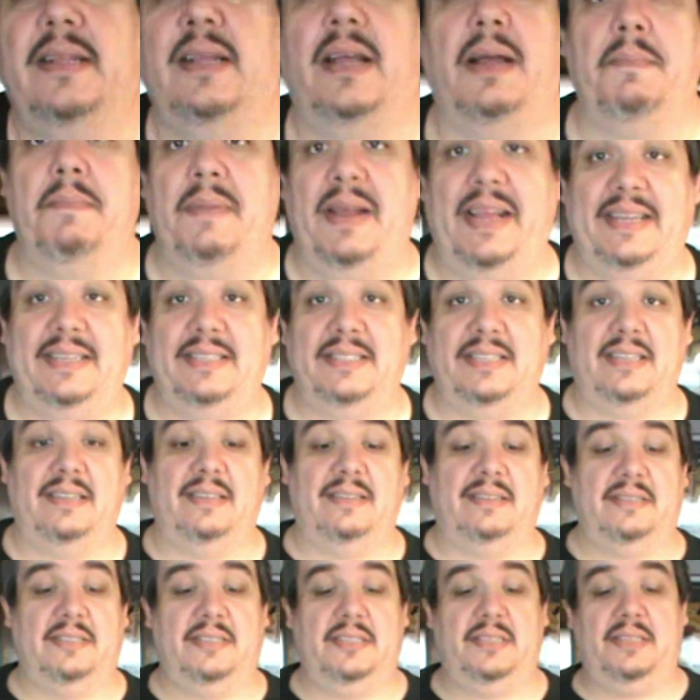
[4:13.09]
Amazing.
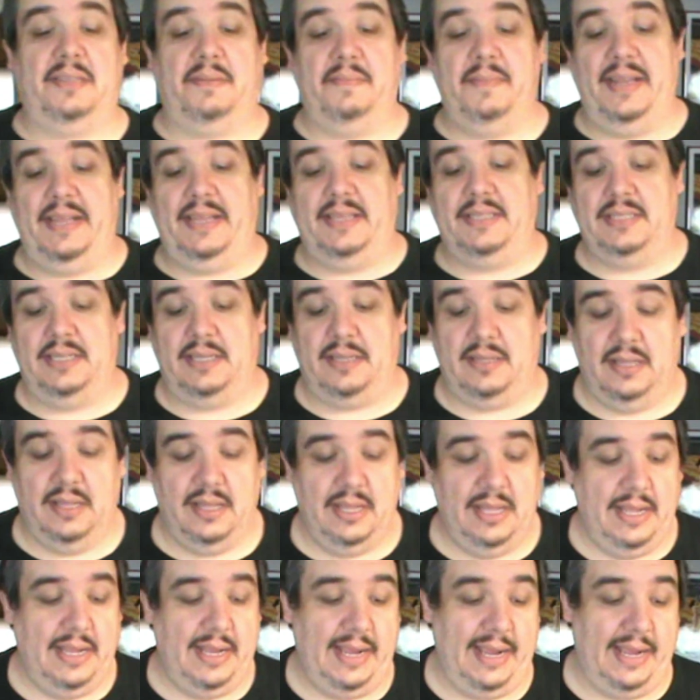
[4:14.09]
Just amazing.
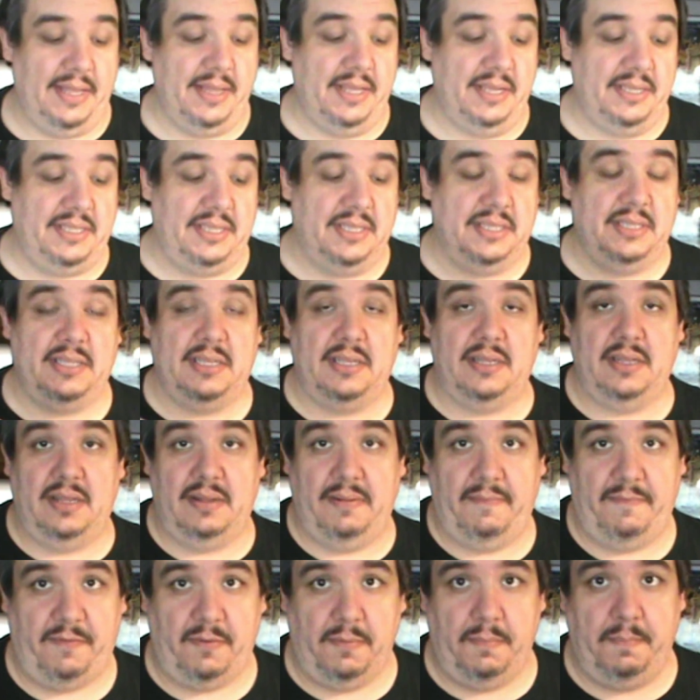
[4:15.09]
And this is
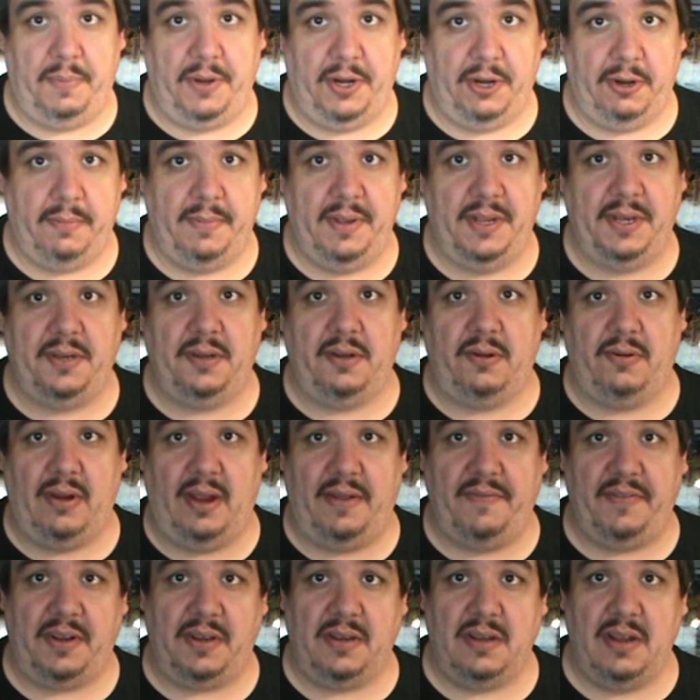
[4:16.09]
from Pyramid
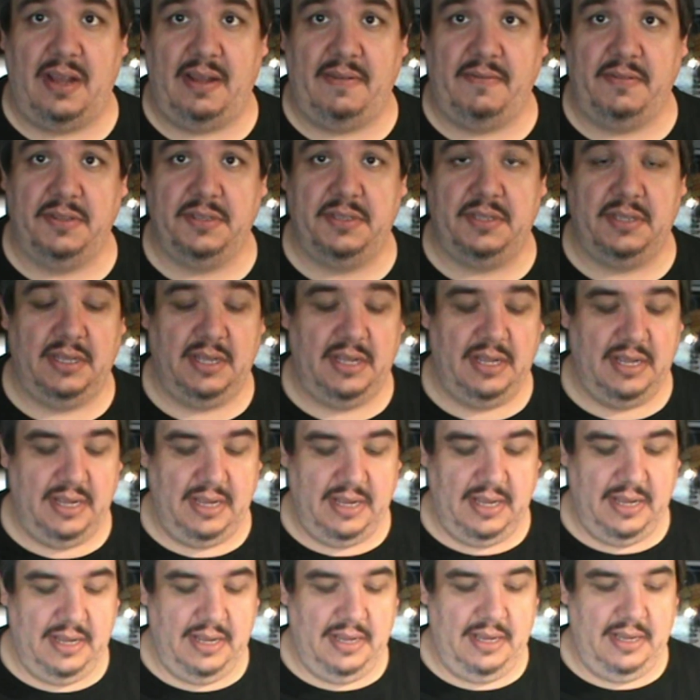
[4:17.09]
Graphic Novels.
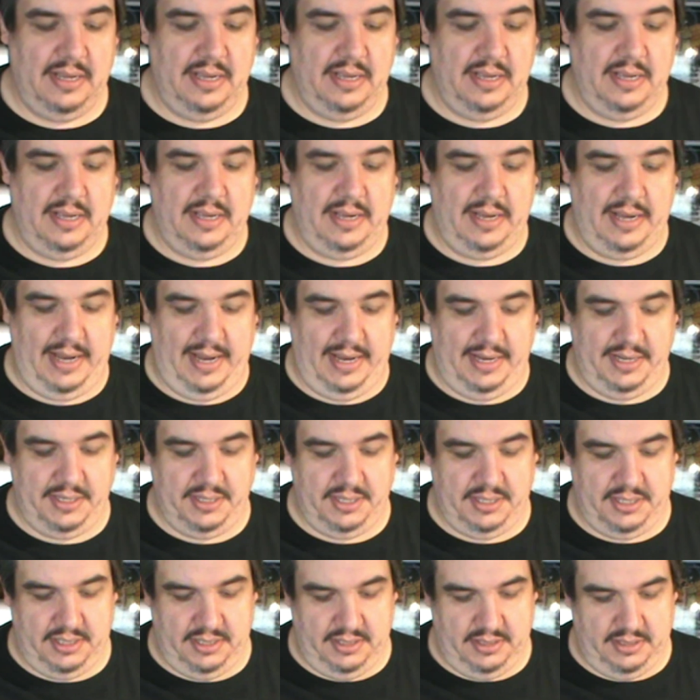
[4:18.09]
And
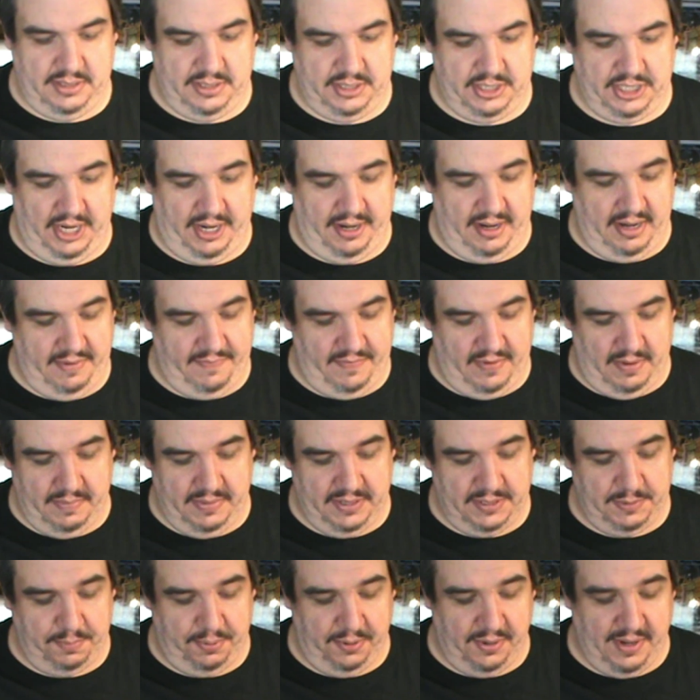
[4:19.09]
Jerry, if I
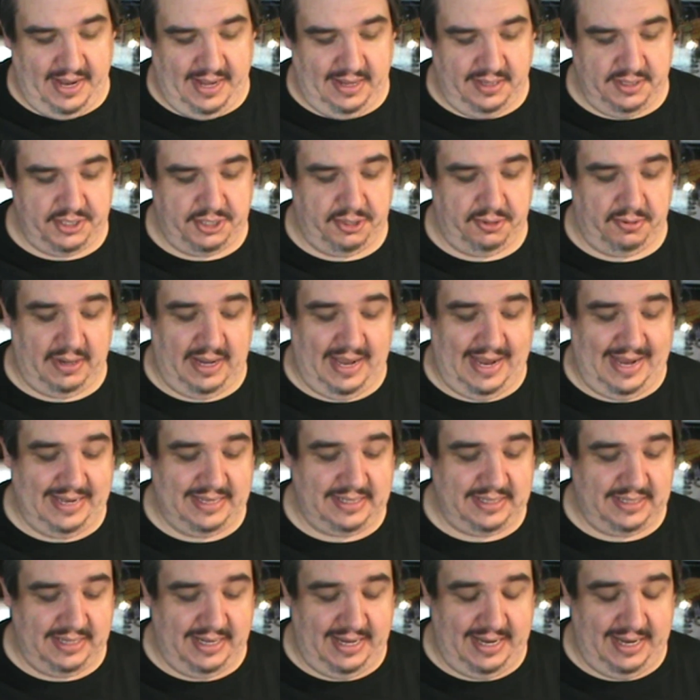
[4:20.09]
mispronounce your
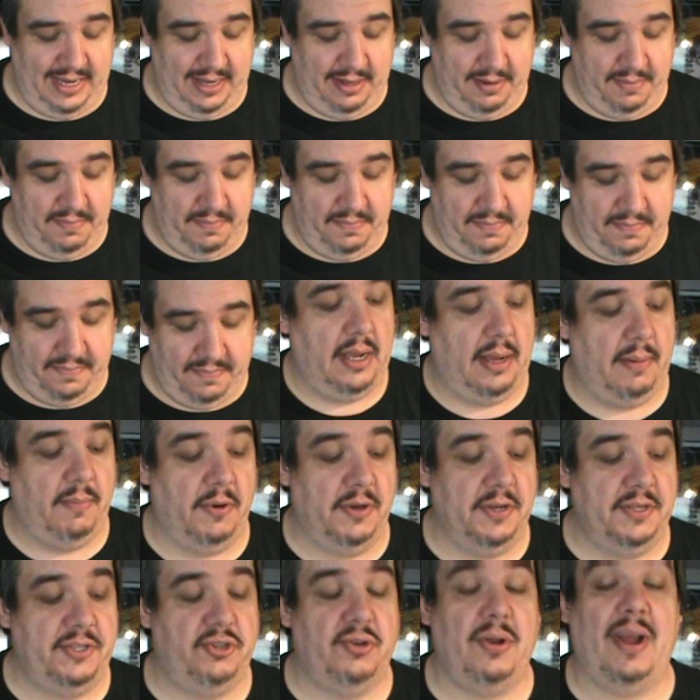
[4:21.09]
last name, I'm
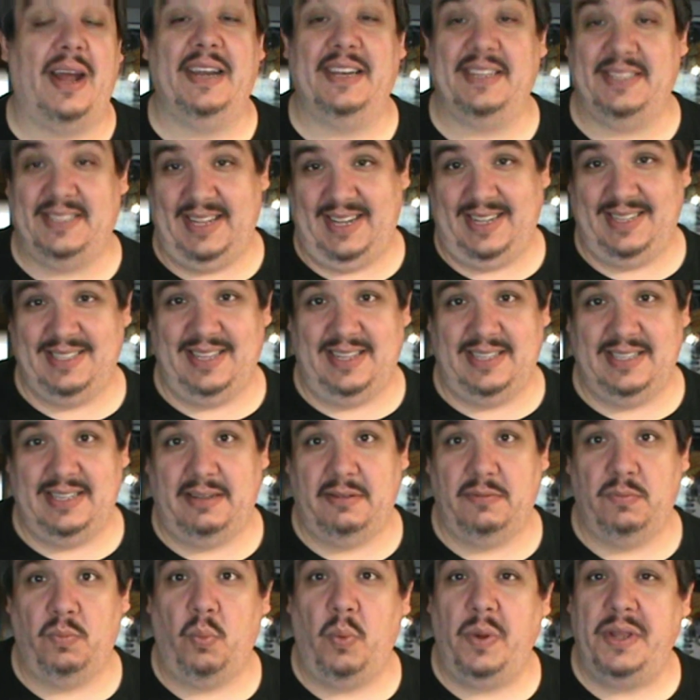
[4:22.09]
going to try to say his last
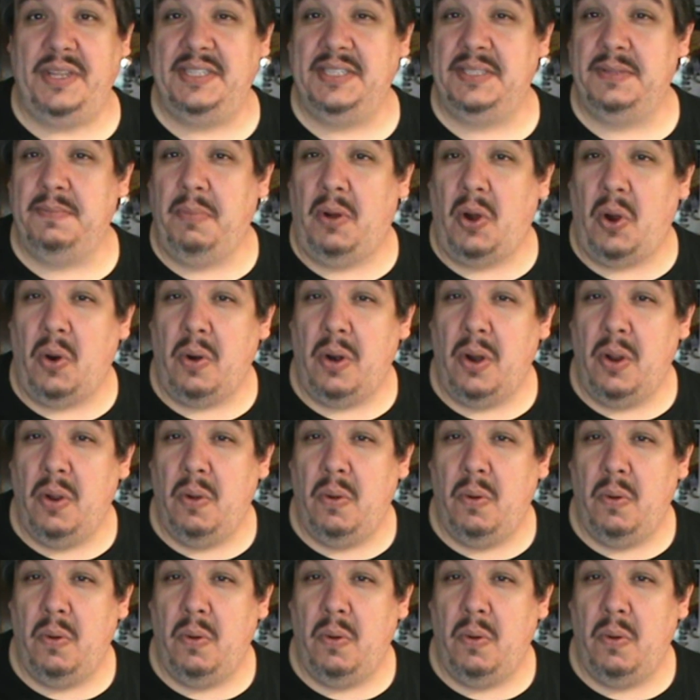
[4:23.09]
name. Winsboro.